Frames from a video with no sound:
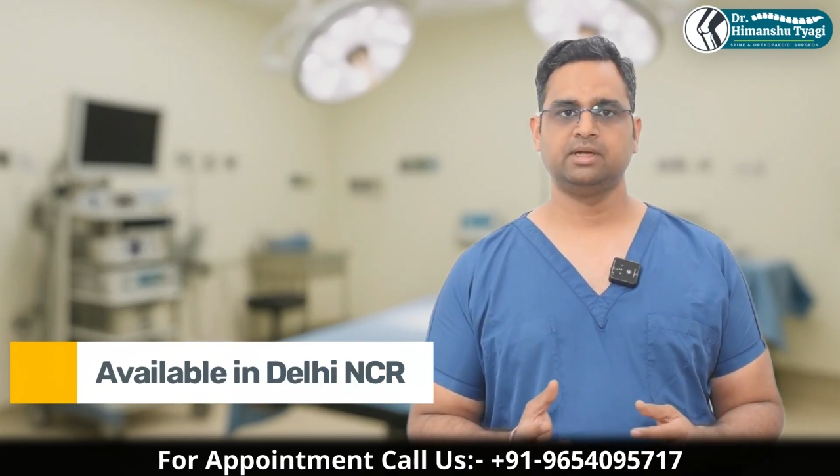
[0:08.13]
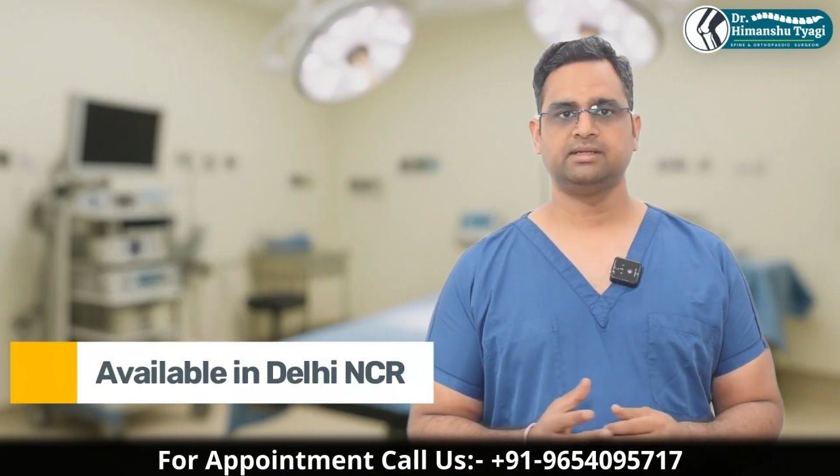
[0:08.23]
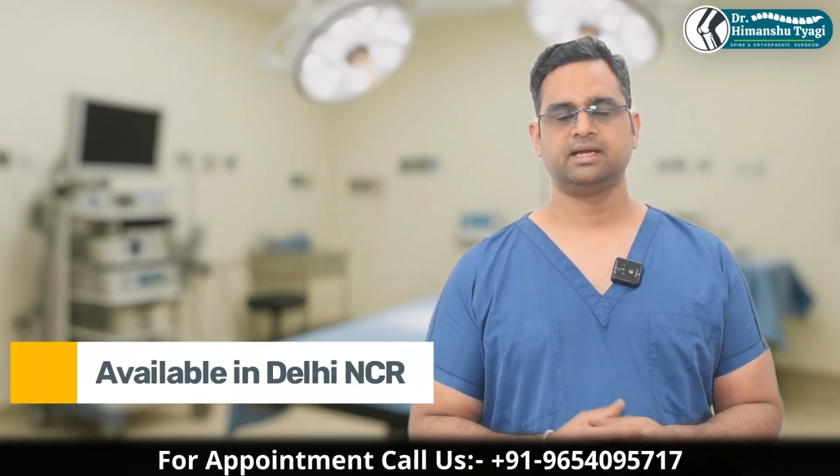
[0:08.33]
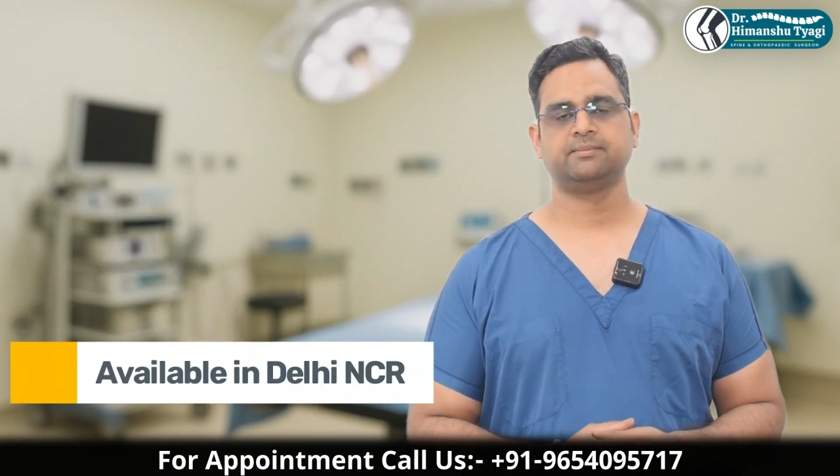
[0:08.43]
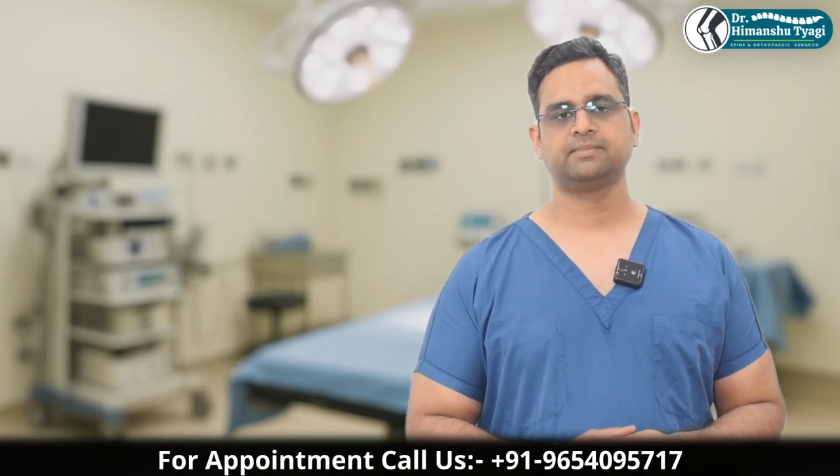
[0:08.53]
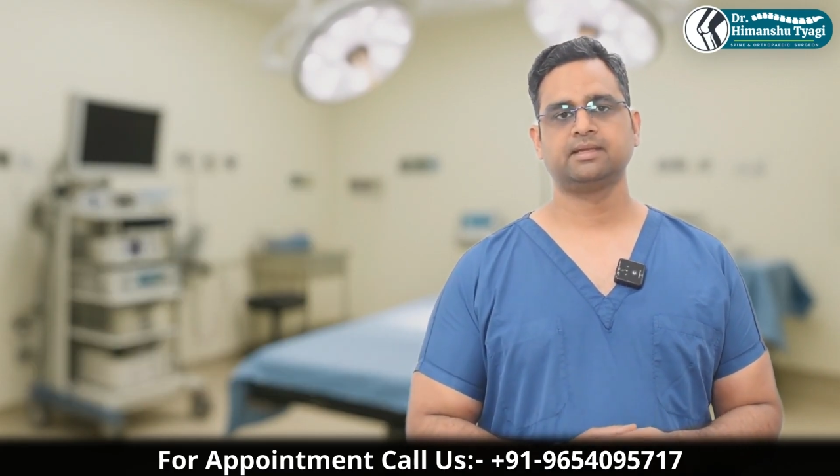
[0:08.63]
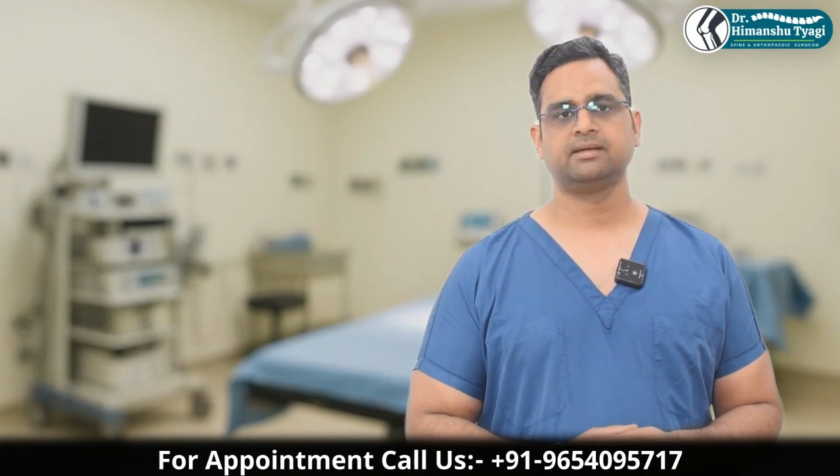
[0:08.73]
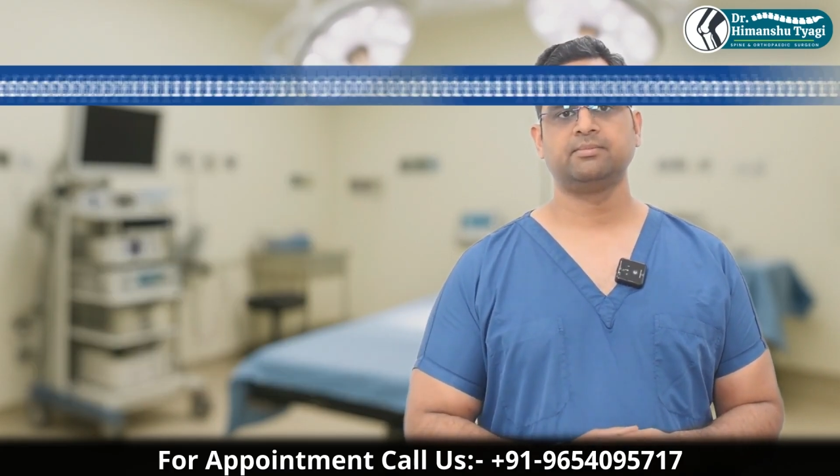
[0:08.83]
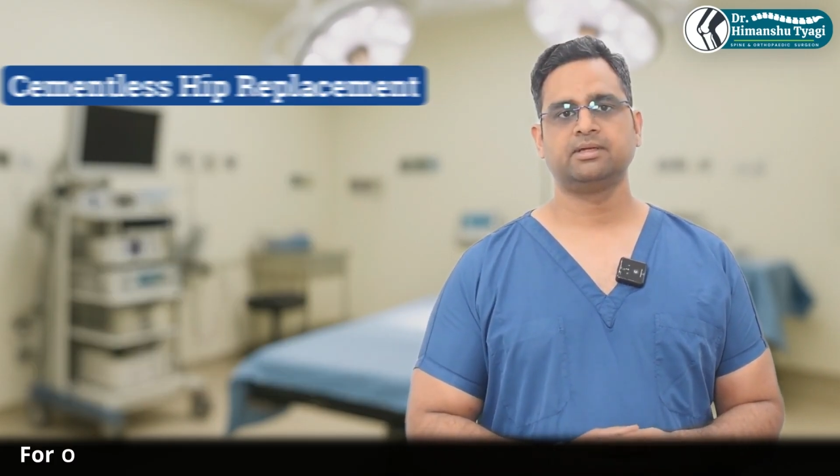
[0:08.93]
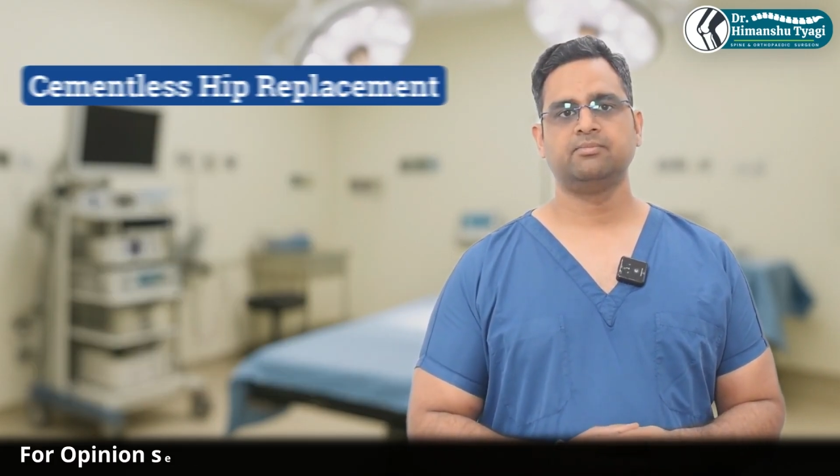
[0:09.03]
One type
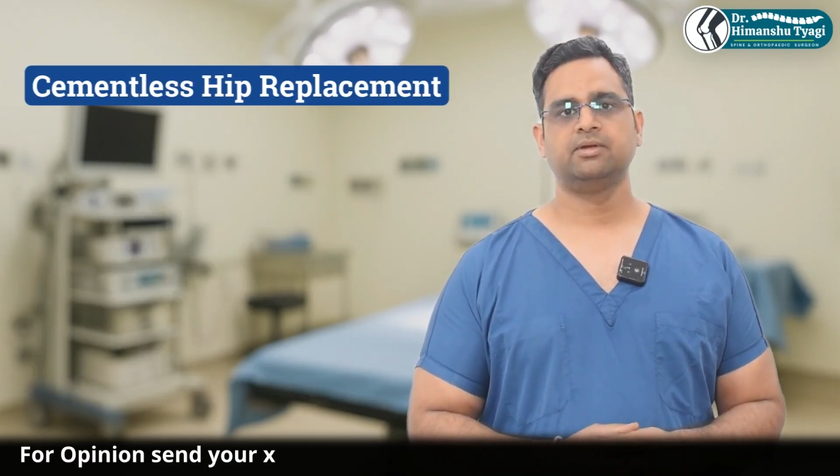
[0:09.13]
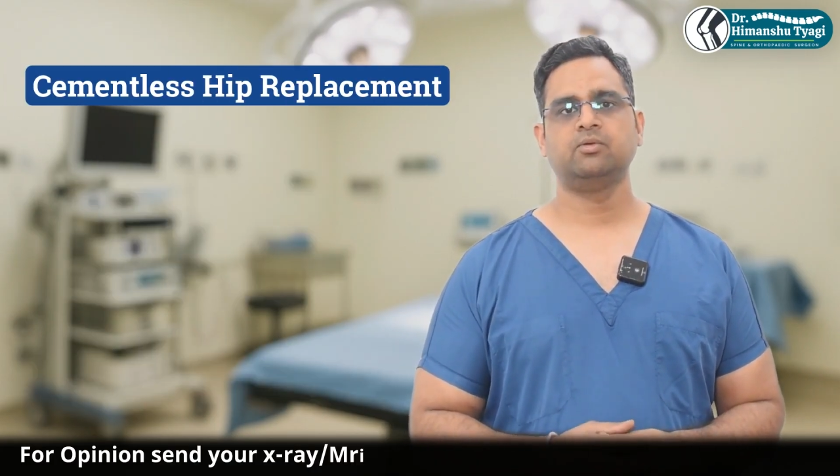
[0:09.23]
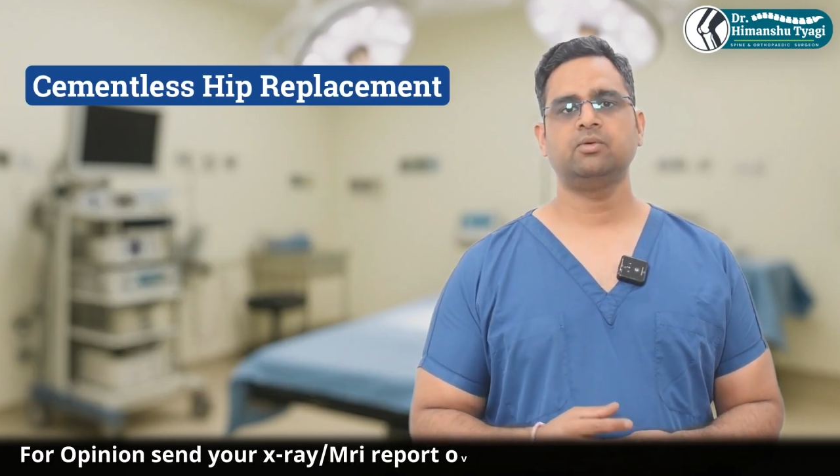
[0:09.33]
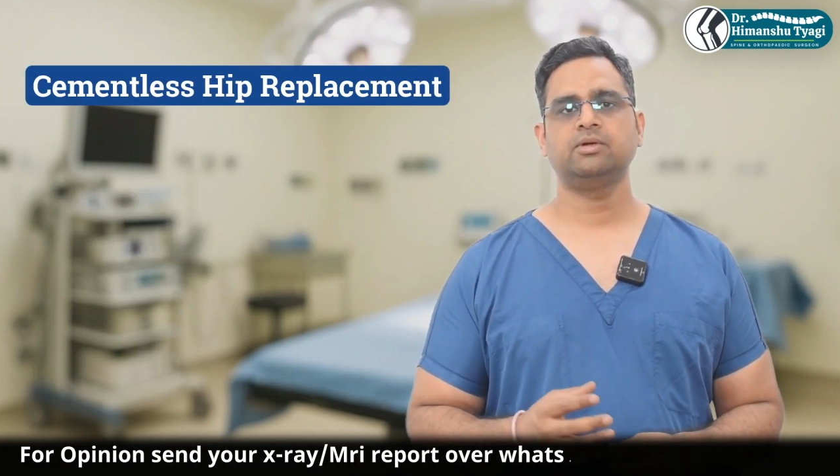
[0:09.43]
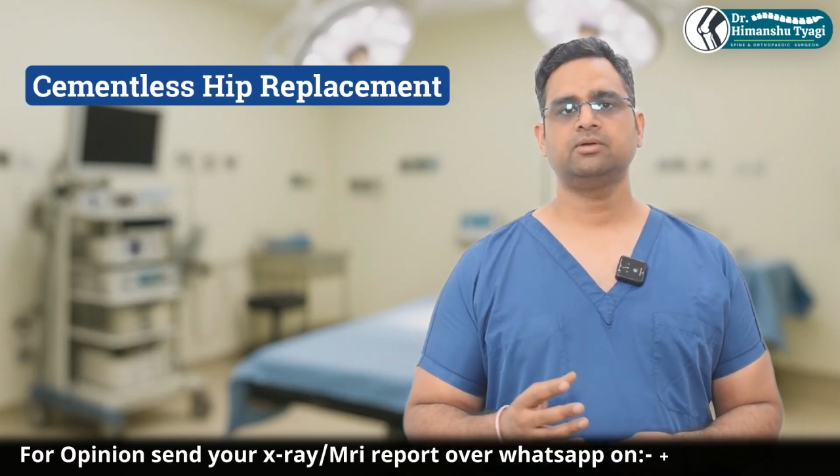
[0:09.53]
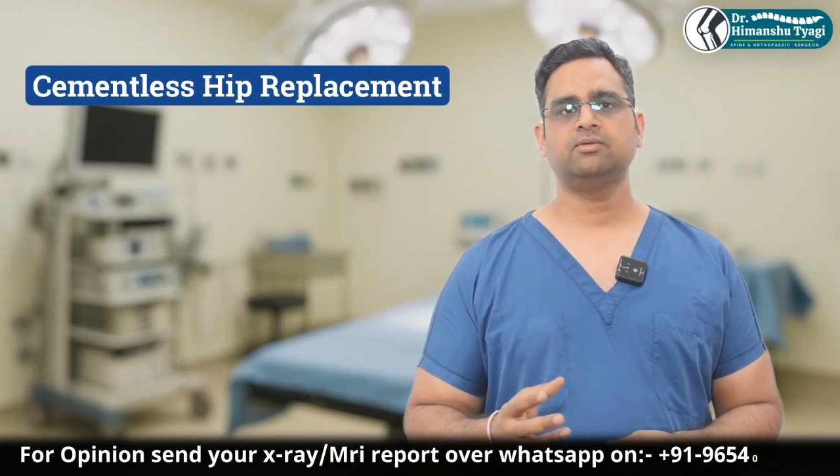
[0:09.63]
in which we do not